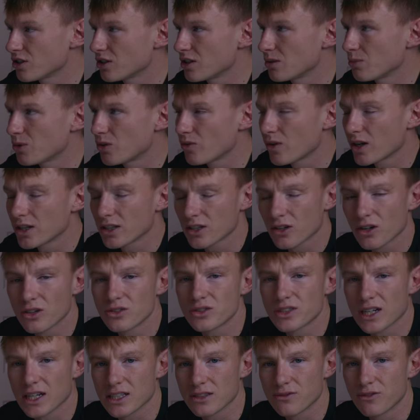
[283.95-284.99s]
on in my rider
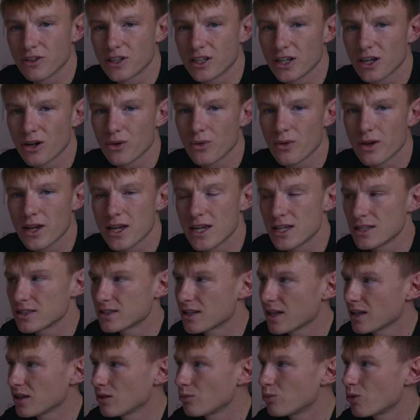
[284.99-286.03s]
contracts video, is
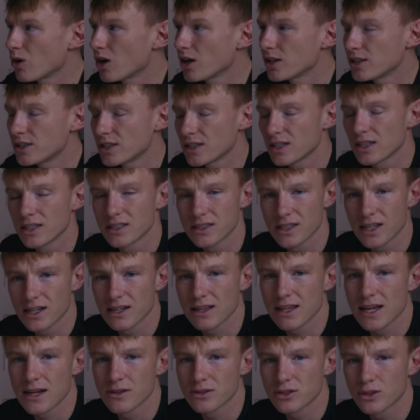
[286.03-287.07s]
that the rider is then
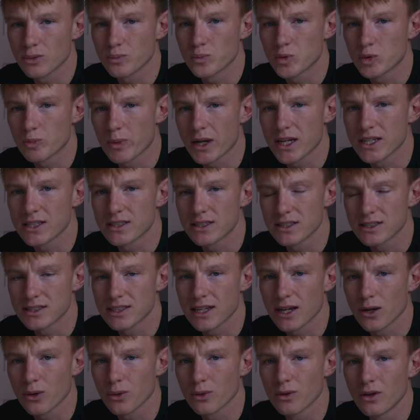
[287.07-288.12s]
allowed some space to
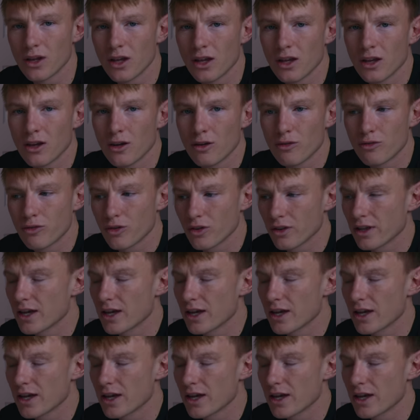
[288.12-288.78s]
sell for